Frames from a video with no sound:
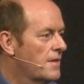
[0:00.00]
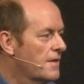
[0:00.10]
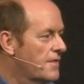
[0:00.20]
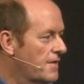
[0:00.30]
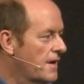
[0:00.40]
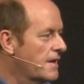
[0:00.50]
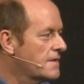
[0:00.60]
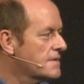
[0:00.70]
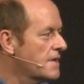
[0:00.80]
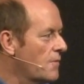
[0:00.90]
the
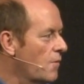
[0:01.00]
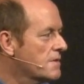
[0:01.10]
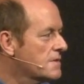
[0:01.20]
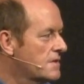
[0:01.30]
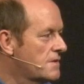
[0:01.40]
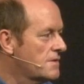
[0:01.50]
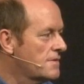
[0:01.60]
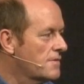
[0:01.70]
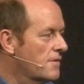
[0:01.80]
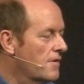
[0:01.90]
things he wants to
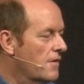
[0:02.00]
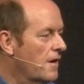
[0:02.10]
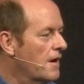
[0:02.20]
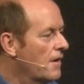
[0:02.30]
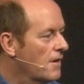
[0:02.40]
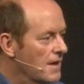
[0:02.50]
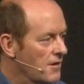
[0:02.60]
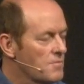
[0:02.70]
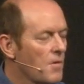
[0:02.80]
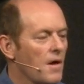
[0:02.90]
do. I
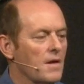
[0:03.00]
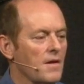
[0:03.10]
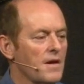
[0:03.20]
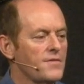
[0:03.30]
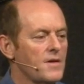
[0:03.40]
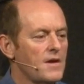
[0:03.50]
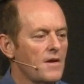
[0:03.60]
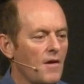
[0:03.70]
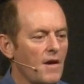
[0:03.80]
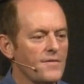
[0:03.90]
know in my life,
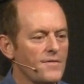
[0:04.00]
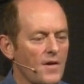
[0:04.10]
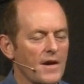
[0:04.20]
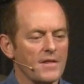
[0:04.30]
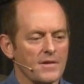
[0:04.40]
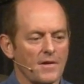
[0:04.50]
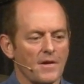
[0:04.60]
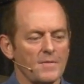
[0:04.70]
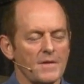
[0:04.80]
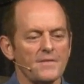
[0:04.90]
I find
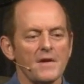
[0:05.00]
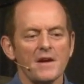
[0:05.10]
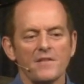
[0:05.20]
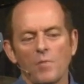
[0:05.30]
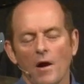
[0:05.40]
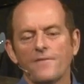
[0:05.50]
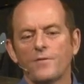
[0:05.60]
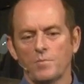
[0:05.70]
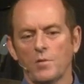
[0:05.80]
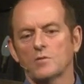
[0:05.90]
time, if my
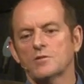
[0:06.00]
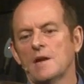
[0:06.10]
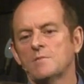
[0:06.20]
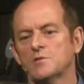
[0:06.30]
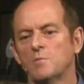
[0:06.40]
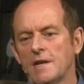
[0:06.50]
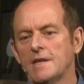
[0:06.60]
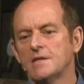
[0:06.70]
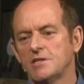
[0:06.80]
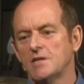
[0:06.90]
football team was
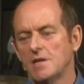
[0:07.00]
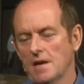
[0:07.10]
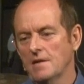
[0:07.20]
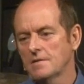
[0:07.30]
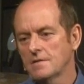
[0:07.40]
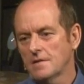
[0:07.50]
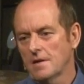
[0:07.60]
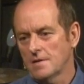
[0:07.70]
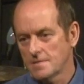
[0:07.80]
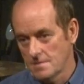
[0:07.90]
winning this year,
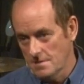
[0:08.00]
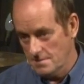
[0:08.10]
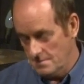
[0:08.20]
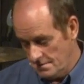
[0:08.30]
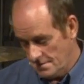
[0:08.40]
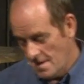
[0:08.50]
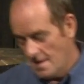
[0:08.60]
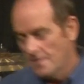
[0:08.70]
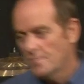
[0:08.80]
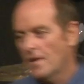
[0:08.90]
and it's not,
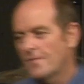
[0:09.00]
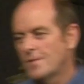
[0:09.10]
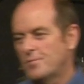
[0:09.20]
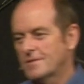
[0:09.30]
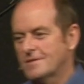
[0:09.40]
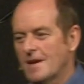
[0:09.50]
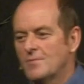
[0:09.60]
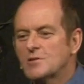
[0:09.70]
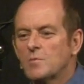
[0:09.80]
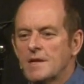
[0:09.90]
if my football team
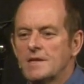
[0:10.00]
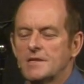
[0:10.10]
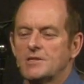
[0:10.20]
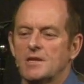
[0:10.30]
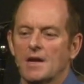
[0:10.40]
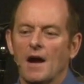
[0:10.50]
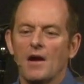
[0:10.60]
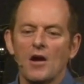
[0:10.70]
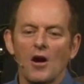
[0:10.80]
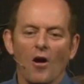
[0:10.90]
was winning this year,
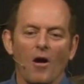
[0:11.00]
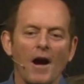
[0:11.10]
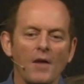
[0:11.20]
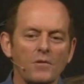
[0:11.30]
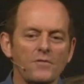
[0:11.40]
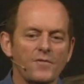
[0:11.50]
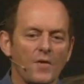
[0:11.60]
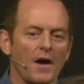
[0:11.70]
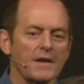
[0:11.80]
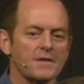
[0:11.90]
I would
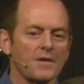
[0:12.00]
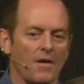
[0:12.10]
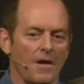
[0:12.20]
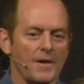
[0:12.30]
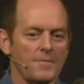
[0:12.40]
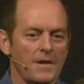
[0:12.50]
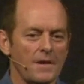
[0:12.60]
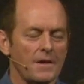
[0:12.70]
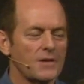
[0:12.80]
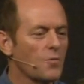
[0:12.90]
find time
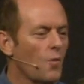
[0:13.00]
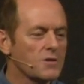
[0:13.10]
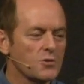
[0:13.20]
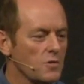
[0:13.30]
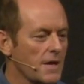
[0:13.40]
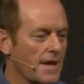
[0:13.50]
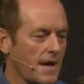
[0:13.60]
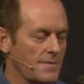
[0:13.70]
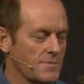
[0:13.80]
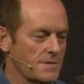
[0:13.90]
to watch all their
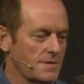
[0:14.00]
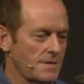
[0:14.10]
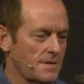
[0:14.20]
games.